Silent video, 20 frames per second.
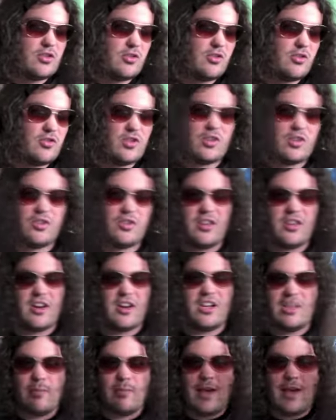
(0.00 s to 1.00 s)
try to scare
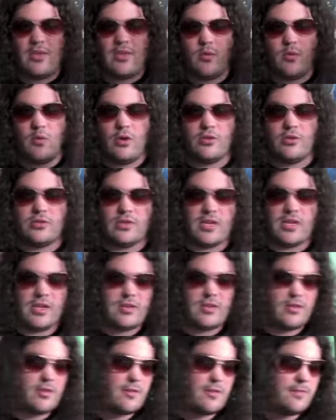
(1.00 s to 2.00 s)
them out of the
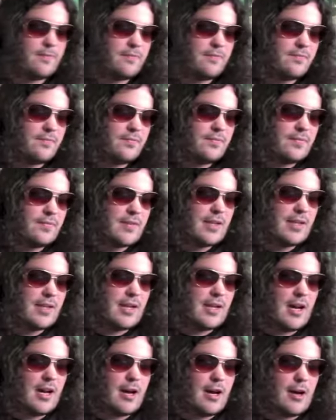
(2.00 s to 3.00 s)
wilderness.
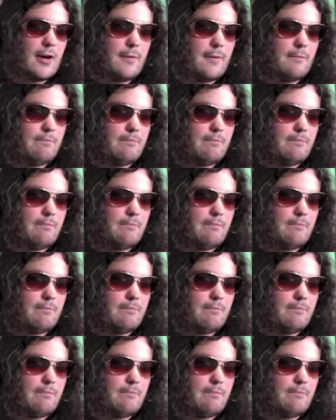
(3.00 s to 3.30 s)
Um,